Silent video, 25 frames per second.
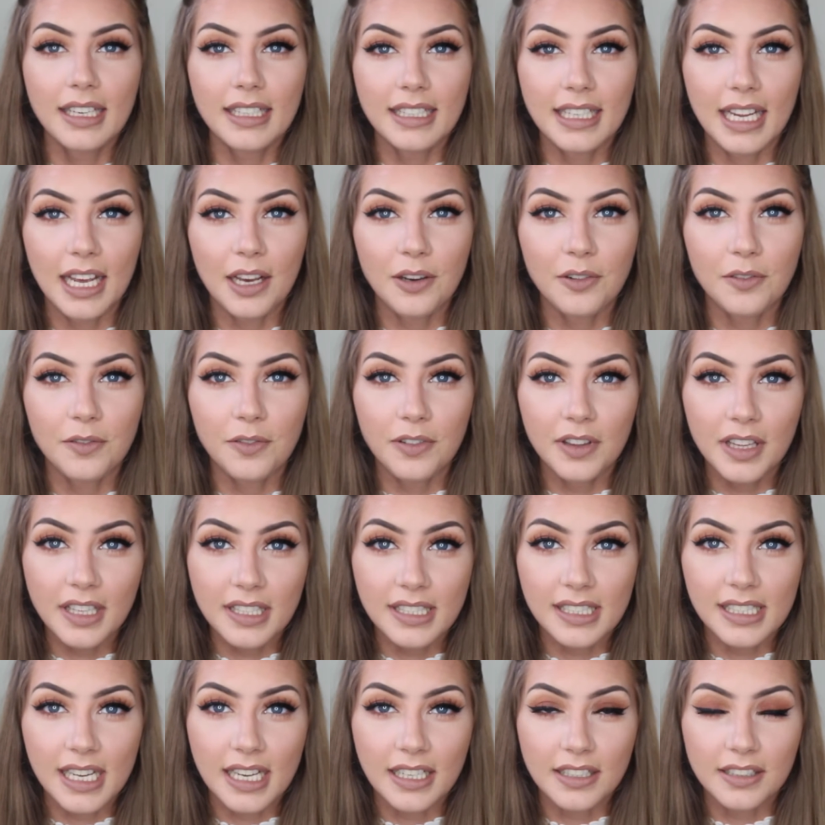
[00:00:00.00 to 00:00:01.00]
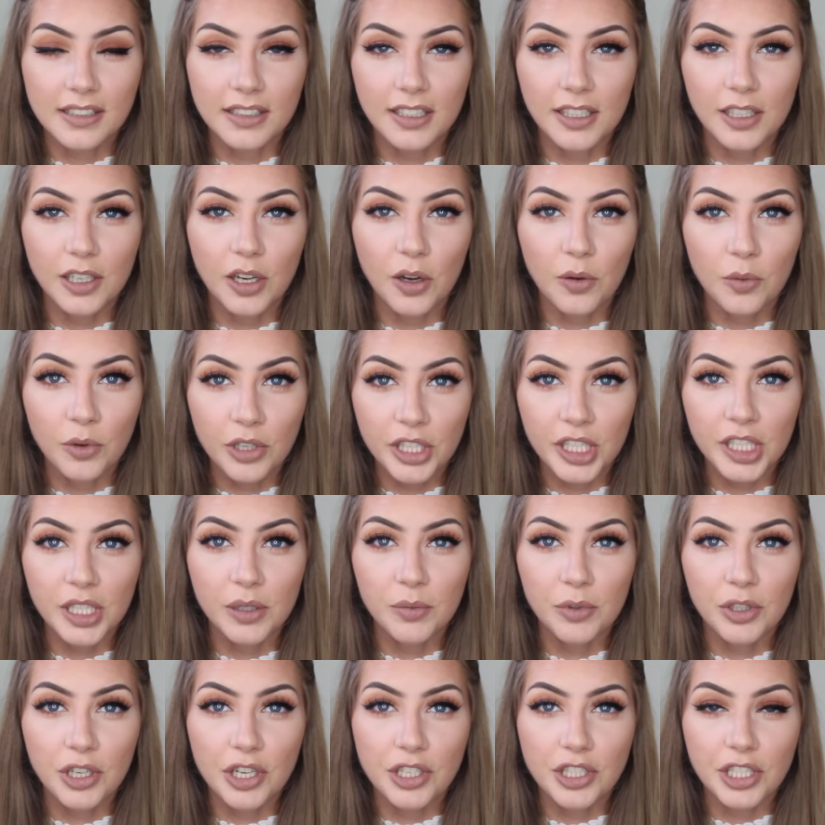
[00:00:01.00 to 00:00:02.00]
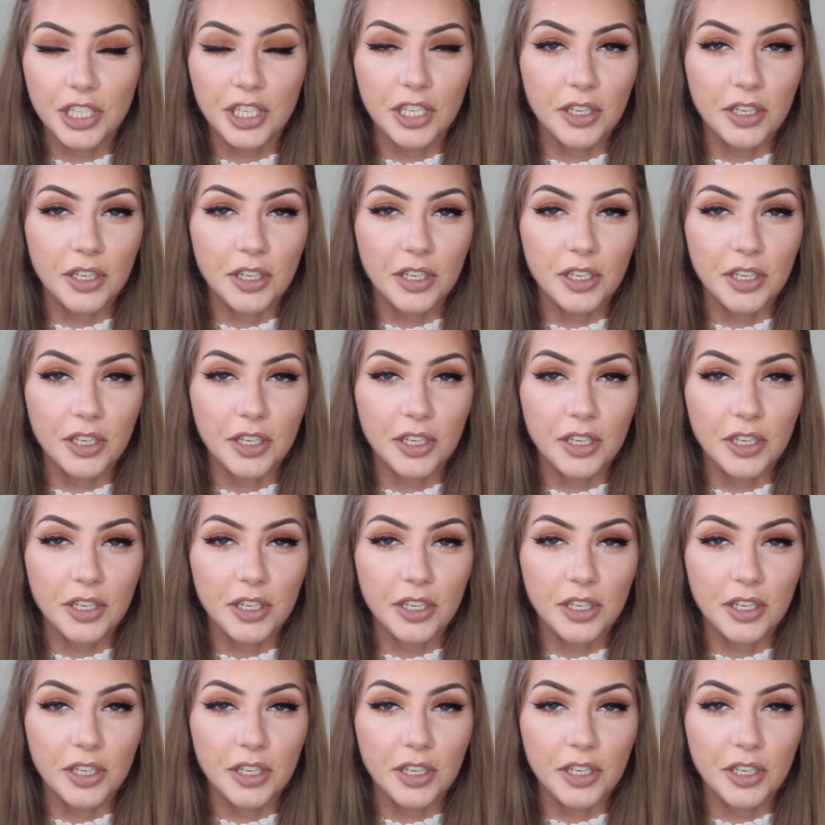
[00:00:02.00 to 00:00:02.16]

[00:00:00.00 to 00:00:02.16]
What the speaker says: Now for this next look, what you're going to want to